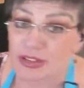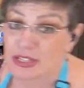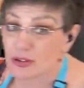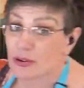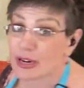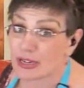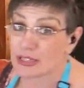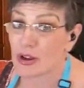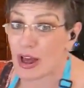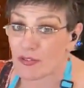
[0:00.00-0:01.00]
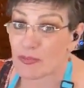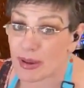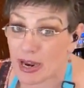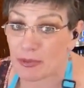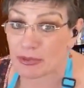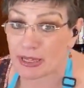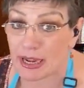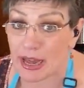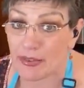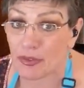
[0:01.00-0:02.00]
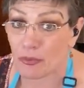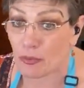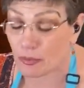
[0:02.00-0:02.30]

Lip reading: to the store yet, so I haven't been able to get